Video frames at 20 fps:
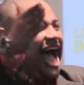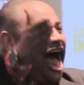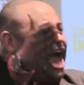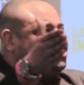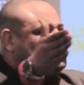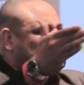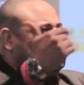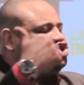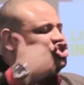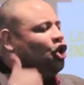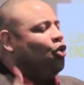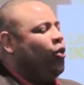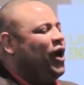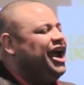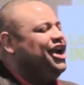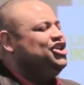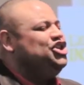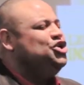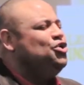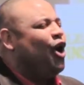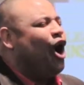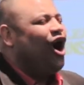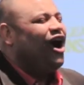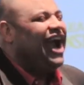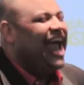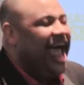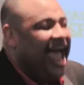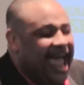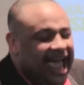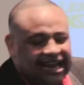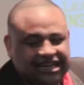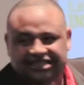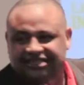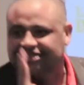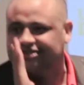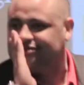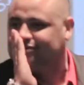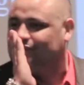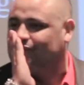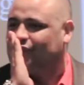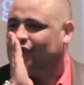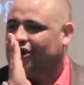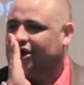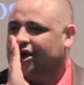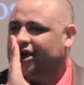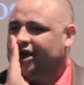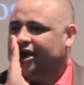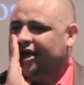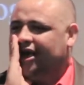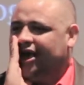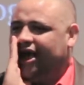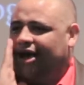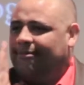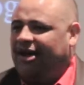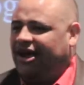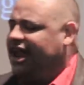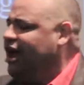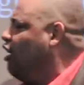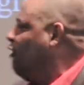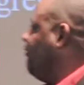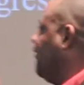got you to where you are at. I'll never